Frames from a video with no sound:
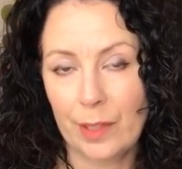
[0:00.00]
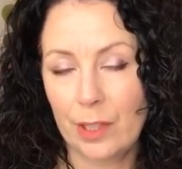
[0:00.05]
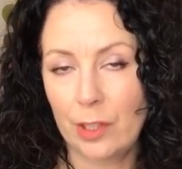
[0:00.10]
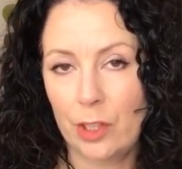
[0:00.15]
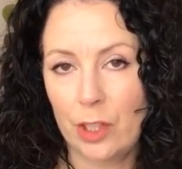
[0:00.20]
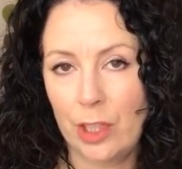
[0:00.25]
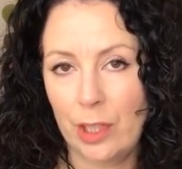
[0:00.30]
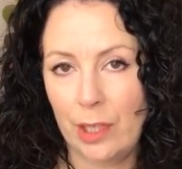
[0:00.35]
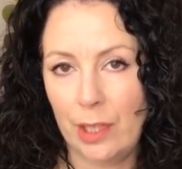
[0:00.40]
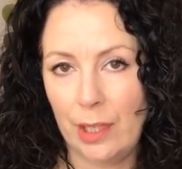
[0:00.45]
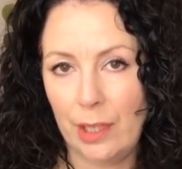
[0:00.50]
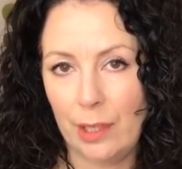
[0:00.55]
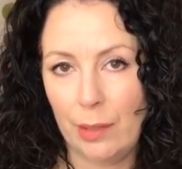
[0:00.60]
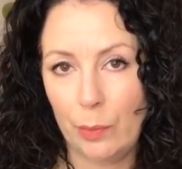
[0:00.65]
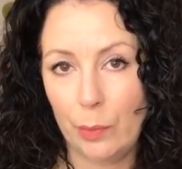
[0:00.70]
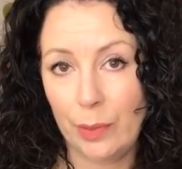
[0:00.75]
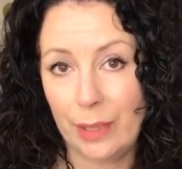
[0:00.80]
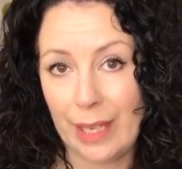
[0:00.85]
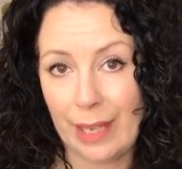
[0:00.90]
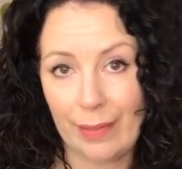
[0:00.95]
she
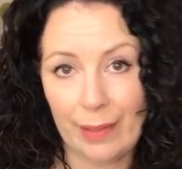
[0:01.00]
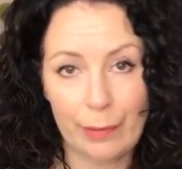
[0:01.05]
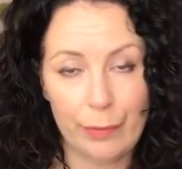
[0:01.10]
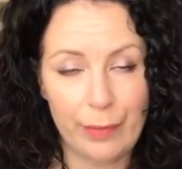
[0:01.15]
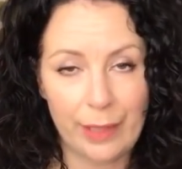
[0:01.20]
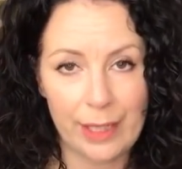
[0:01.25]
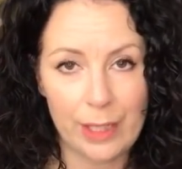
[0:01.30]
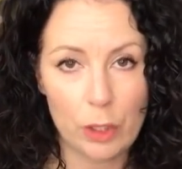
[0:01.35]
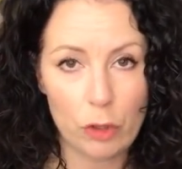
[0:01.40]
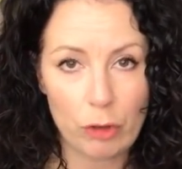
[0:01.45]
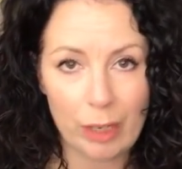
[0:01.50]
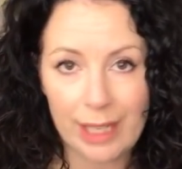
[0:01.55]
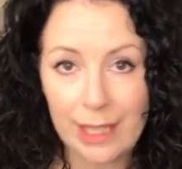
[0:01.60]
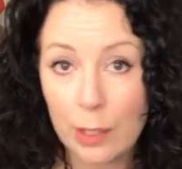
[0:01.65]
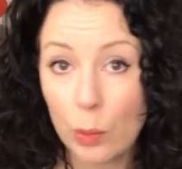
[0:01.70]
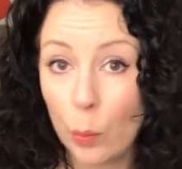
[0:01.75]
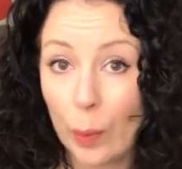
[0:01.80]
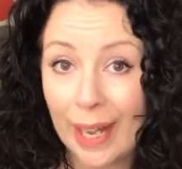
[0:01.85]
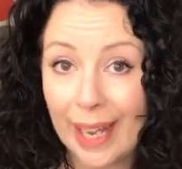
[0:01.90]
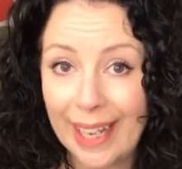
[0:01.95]
would get that fixed
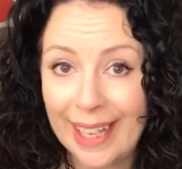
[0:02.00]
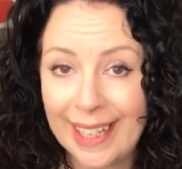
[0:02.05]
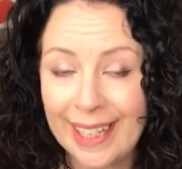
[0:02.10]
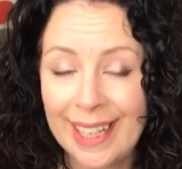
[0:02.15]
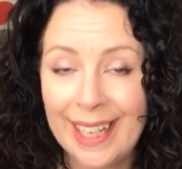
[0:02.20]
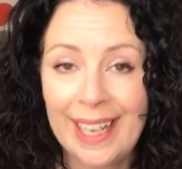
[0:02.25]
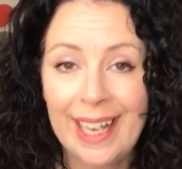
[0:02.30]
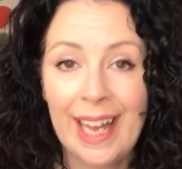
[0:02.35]
straight away.